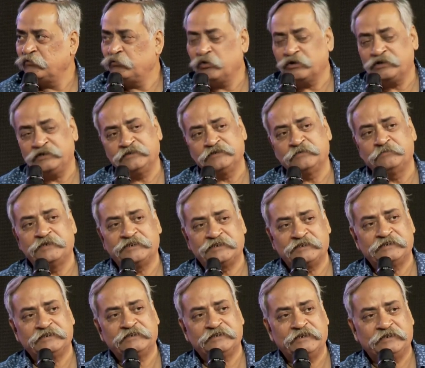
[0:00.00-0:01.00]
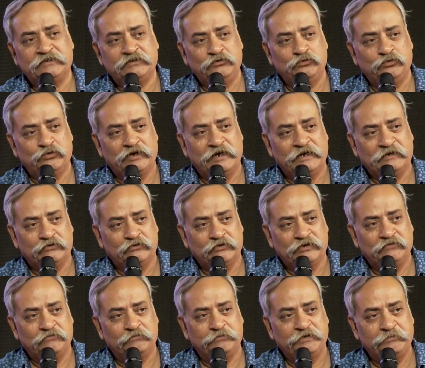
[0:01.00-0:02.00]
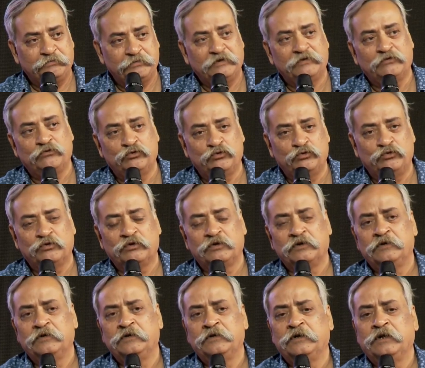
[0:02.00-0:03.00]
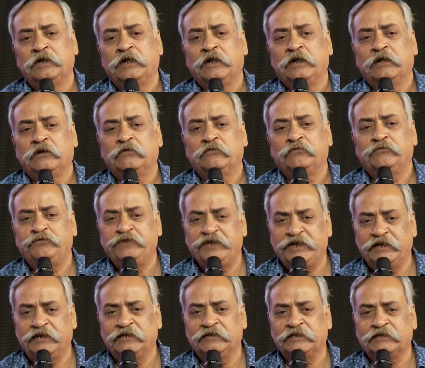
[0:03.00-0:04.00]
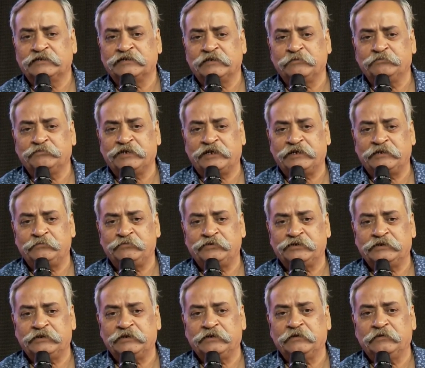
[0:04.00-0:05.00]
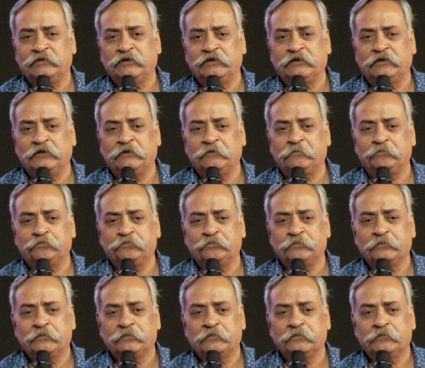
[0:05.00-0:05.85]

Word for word: What is the message that you would like to give people who feel that sometimes uh,